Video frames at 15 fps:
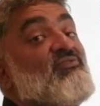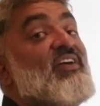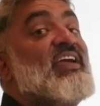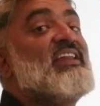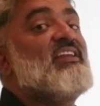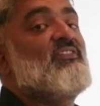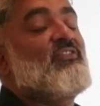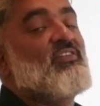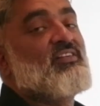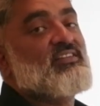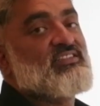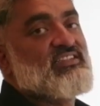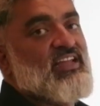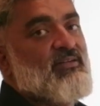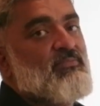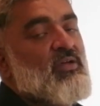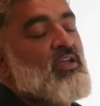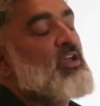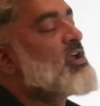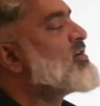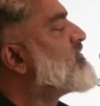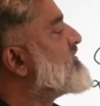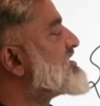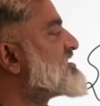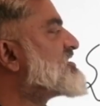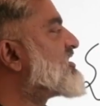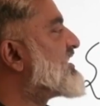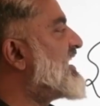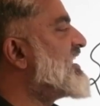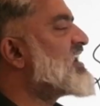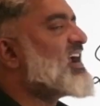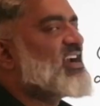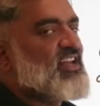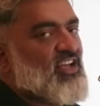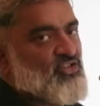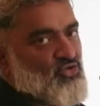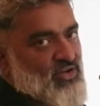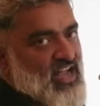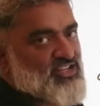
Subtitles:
very first step, which is a great idea though.